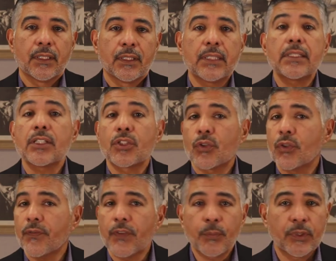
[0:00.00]
This has
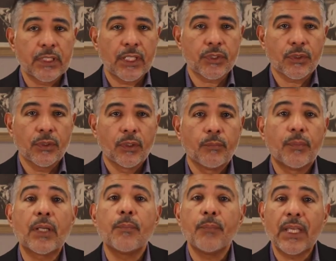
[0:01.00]
terrific potential,
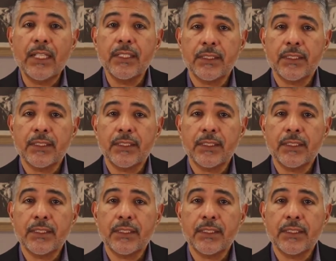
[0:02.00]
but many